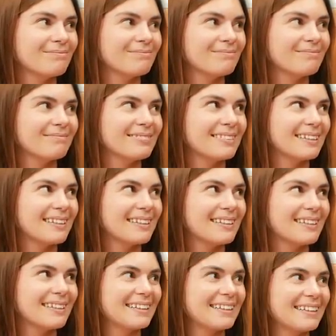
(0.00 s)

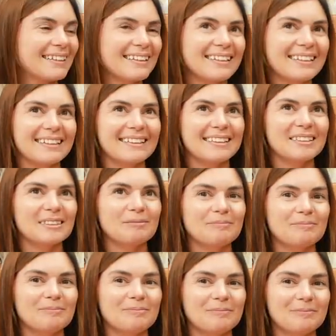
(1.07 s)

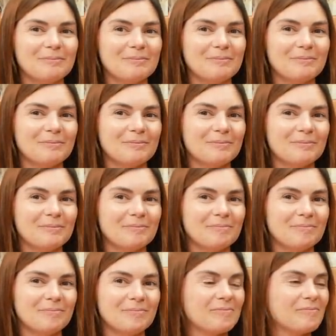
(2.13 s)

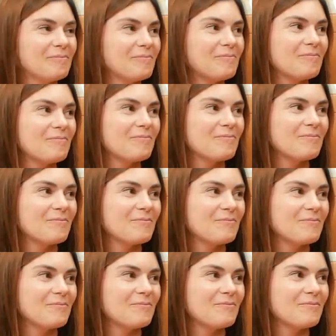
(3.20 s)

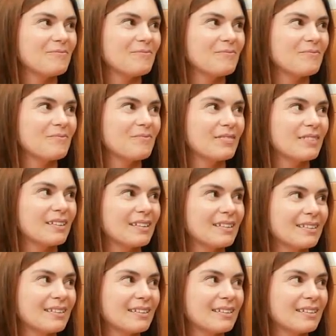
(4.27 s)
(silent)